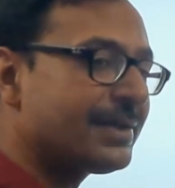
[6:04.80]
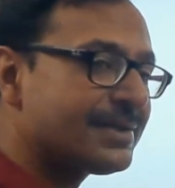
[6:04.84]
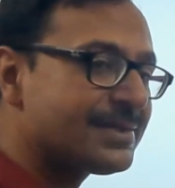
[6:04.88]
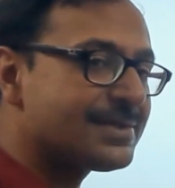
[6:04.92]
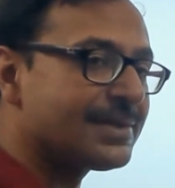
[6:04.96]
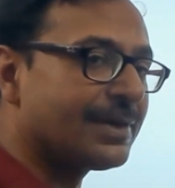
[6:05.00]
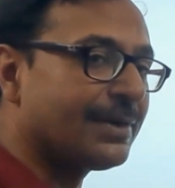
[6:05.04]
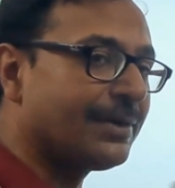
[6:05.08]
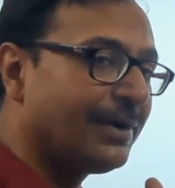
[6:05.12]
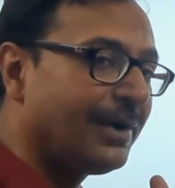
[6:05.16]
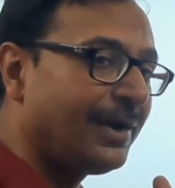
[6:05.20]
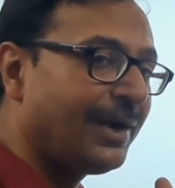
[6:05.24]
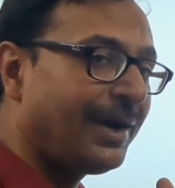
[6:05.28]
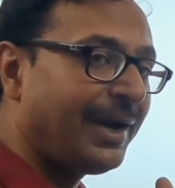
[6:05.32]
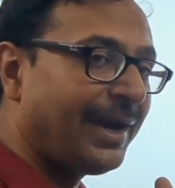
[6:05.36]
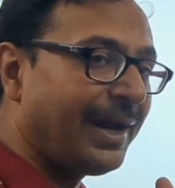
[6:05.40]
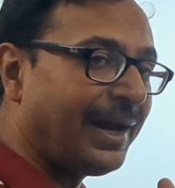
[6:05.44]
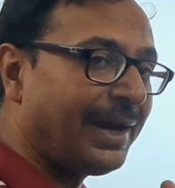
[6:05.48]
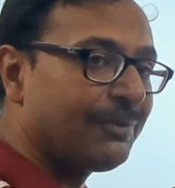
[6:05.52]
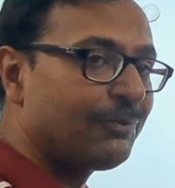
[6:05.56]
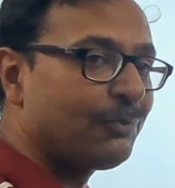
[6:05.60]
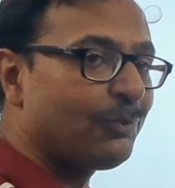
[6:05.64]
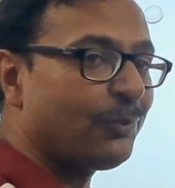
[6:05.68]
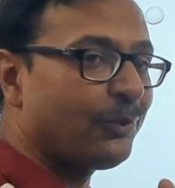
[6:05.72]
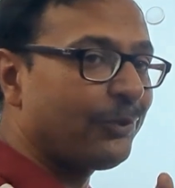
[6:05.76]
answer.
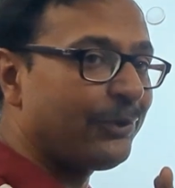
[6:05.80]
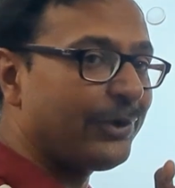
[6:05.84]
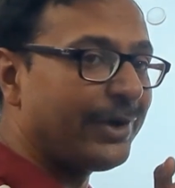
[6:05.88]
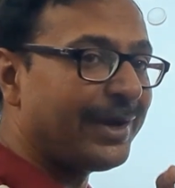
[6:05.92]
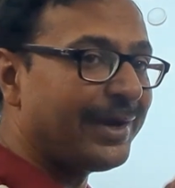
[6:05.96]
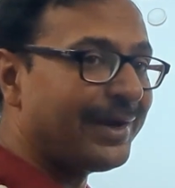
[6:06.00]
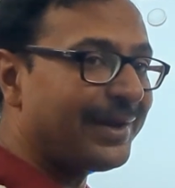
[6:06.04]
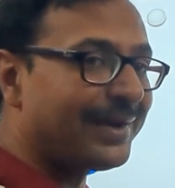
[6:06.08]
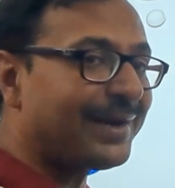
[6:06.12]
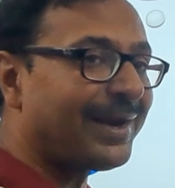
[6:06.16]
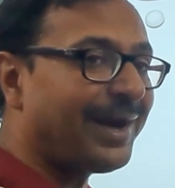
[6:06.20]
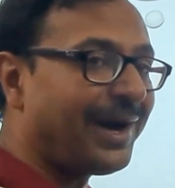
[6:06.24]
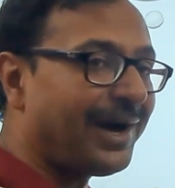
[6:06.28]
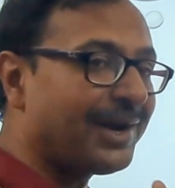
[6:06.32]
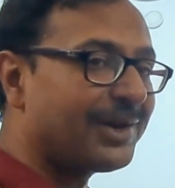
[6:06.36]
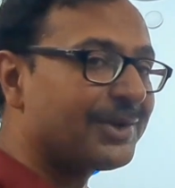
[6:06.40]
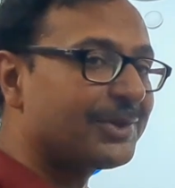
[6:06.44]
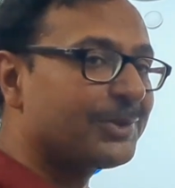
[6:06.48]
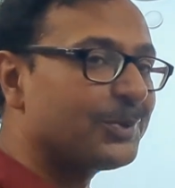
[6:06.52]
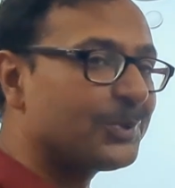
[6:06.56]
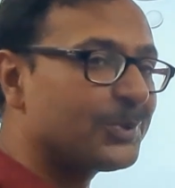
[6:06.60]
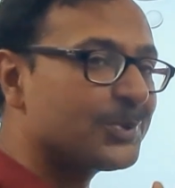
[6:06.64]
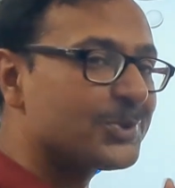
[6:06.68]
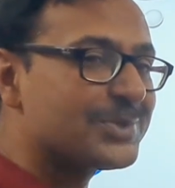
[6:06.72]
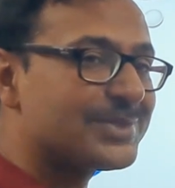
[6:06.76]
And where are
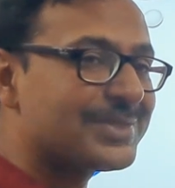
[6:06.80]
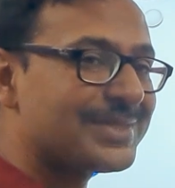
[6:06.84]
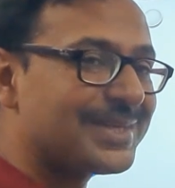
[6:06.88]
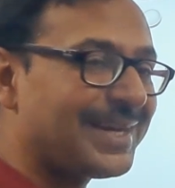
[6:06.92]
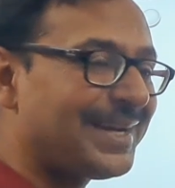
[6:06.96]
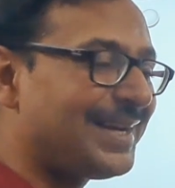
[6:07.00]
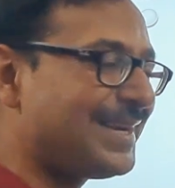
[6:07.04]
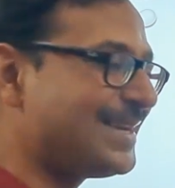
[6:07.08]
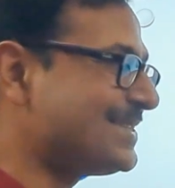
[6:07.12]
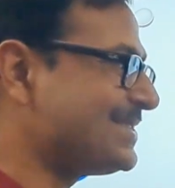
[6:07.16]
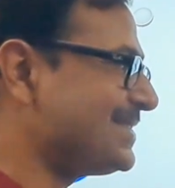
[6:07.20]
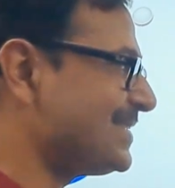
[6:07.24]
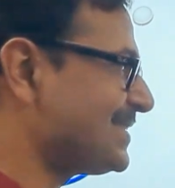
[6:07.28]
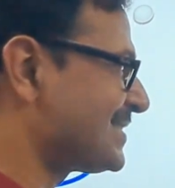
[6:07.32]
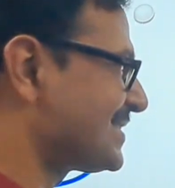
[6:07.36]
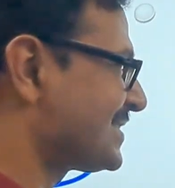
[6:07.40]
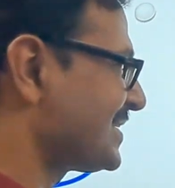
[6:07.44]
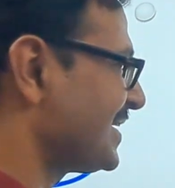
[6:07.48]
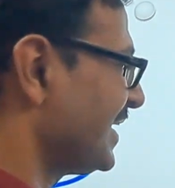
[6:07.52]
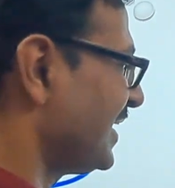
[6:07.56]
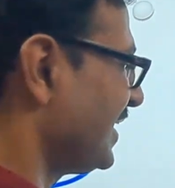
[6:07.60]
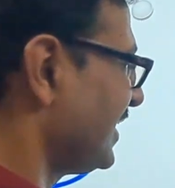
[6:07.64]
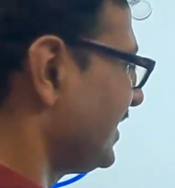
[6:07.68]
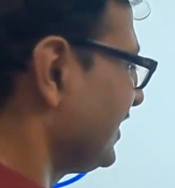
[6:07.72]
those 3 digits?